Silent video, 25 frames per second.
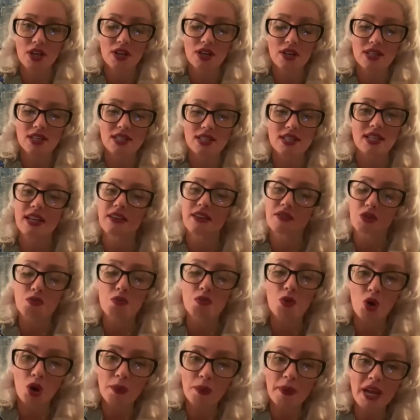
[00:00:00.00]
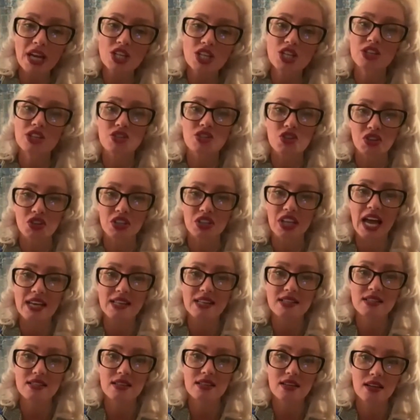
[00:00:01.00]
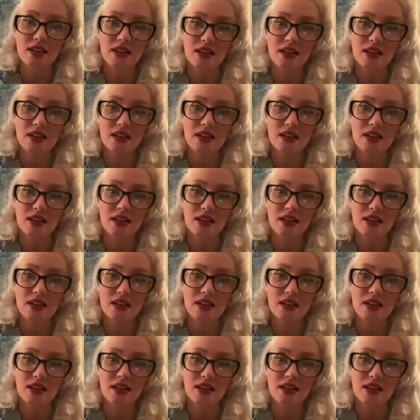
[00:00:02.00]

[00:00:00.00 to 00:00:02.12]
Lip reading: Does it give you more patience or less?